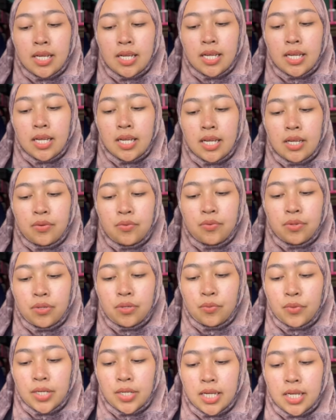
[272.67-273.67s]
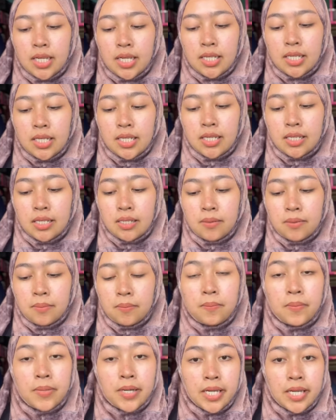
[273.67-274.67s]
and you can
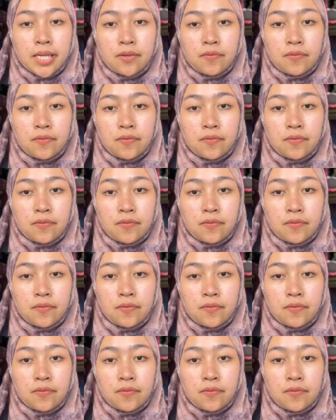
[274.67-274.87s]
buy